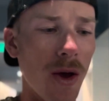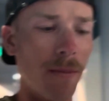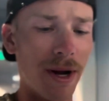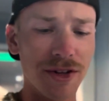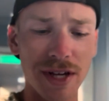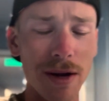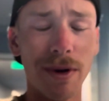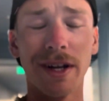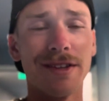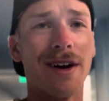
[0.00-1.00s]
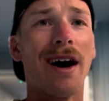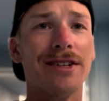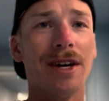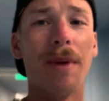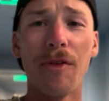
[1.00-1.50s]
But I just kind of want to get the
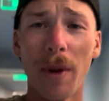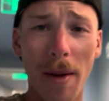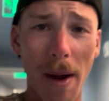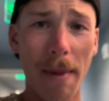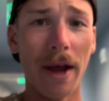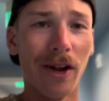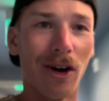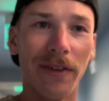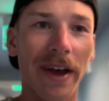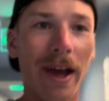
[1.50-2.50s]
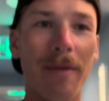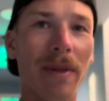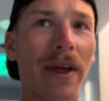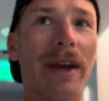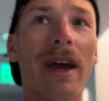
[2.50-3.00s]
hot tub. That's been on my mind all day. I've
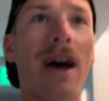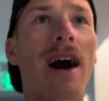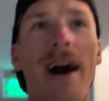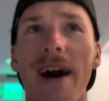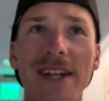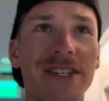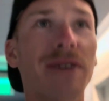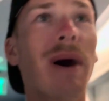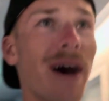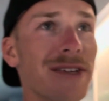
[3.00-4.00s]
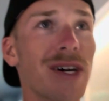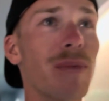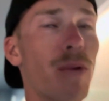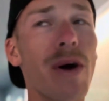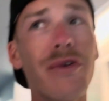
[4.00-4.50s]
been like, hot tub, hot
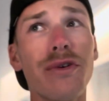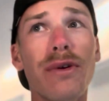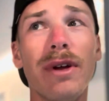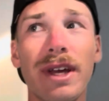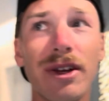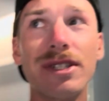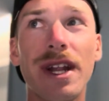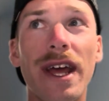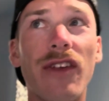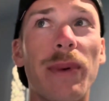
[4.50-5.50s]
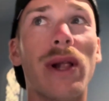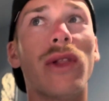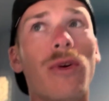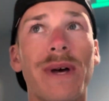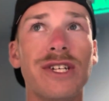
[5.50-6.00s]
tub. The weather here today has been a
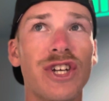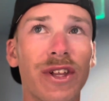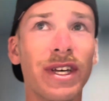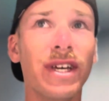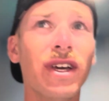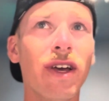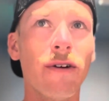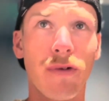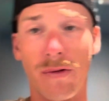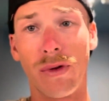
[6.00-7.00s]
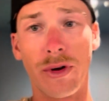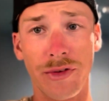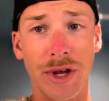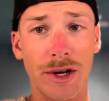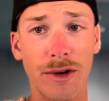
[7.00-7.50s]
little bit chilly for Florida
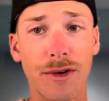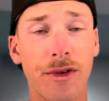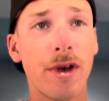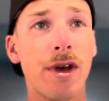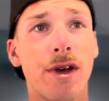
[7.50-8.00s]
standards.